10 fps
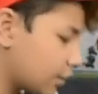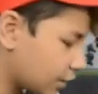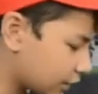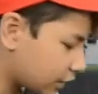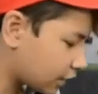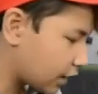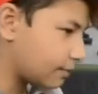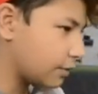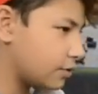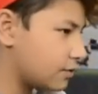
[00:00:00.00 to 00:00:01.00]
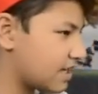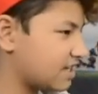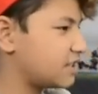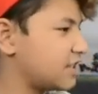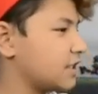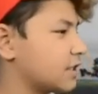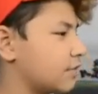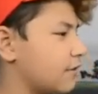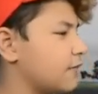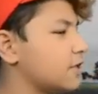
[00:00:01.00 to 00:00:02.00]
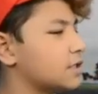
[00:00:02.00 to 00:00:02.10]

you're gonna look up, you can't see it because my face